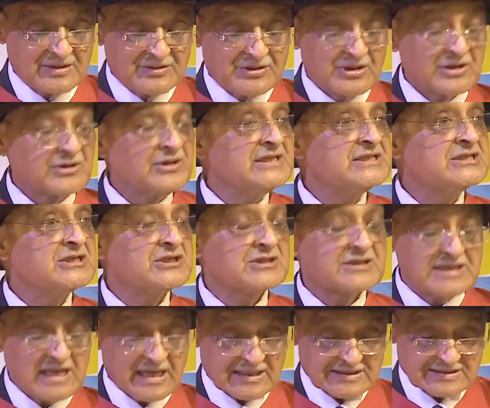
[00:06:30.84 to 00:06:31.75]
The
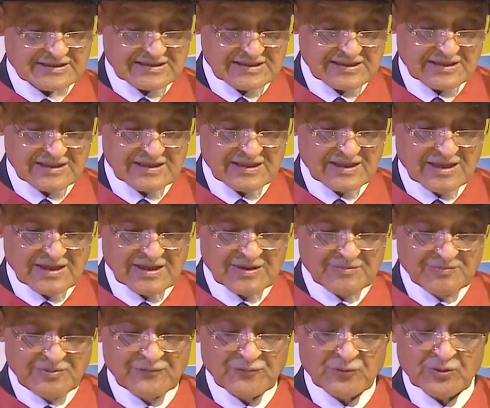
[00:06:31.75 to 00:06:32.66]
rigid test
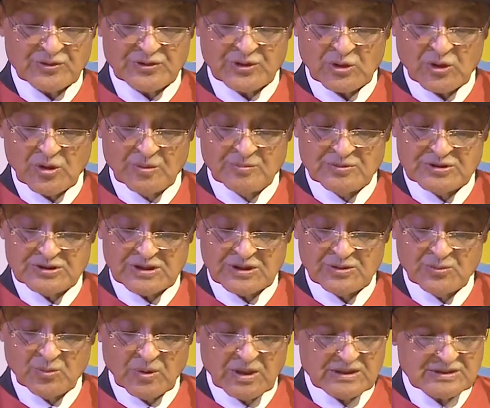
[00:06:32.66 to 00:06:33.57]
before the
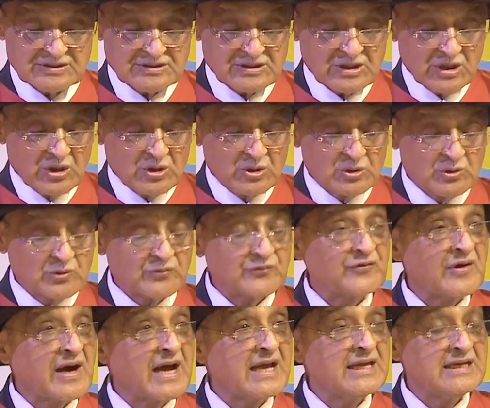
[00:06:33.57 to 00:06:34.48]
commission was to
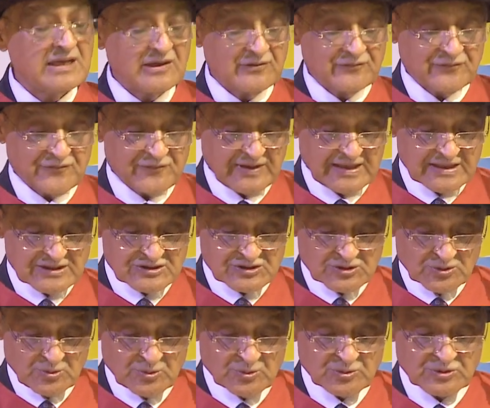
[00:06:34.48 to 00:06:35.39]
find a fair
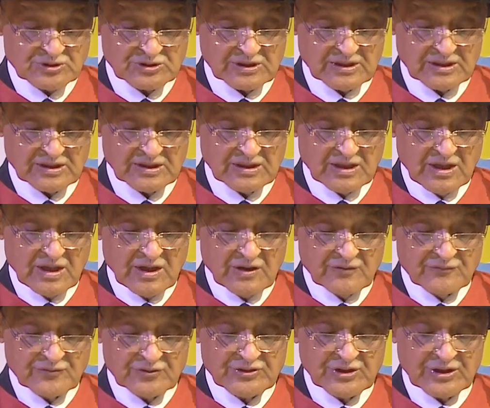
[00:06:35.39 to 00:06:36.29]
solution
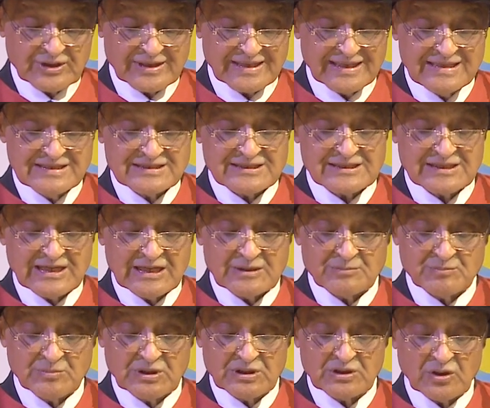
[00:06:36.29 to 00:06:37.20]
for the
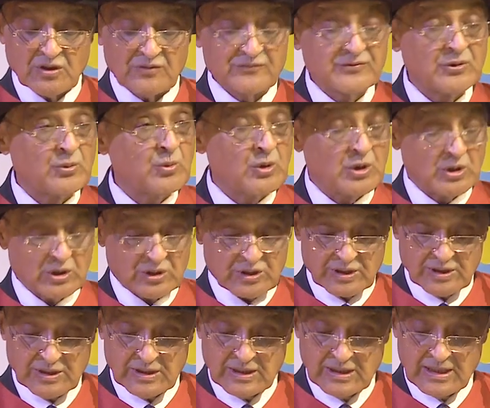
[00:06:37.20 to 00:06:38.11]
reinstatement of the
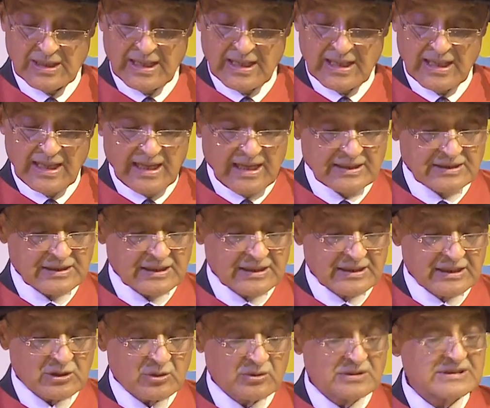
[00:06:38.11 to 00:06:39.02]
worker and
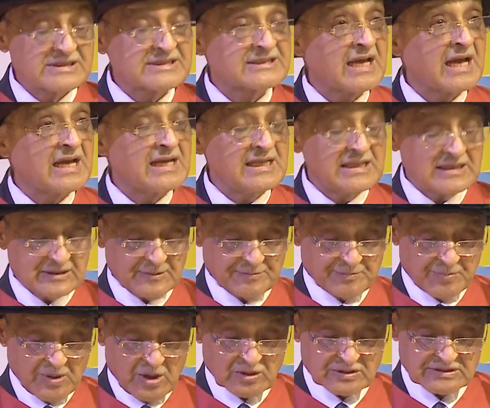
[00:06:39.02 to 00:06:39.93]
reconcile the
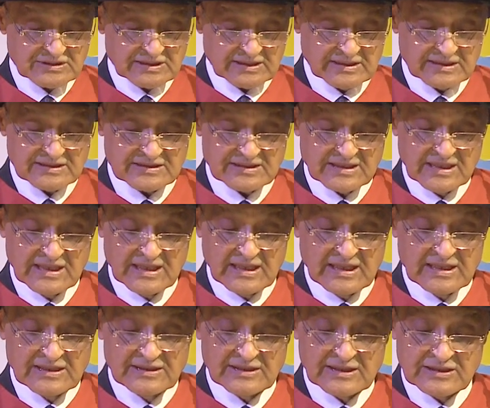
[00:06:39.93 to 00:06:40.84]
parties
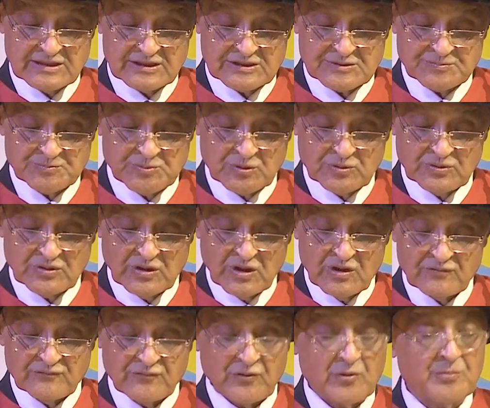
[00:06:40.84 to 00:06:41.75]
in the
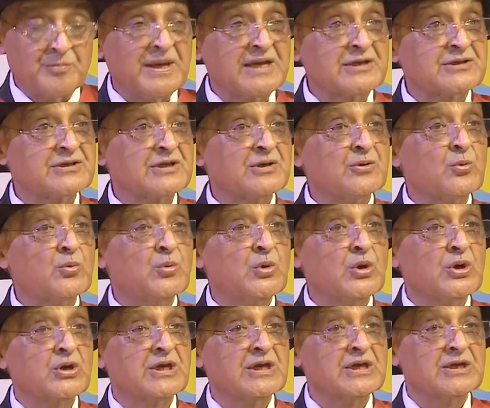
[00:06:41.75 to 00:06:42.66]
dispute for better
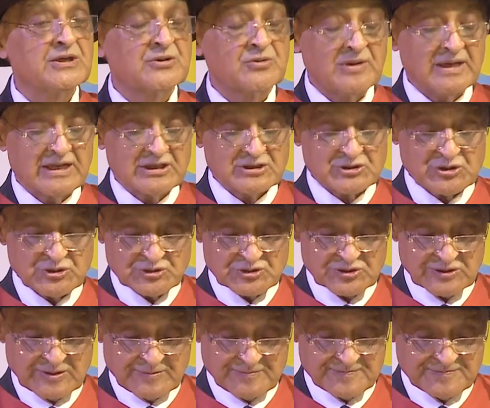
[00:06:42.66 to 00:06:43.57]
working
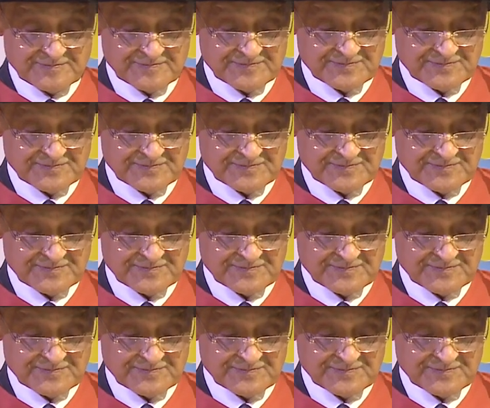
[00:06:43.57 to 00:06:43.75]
relationship.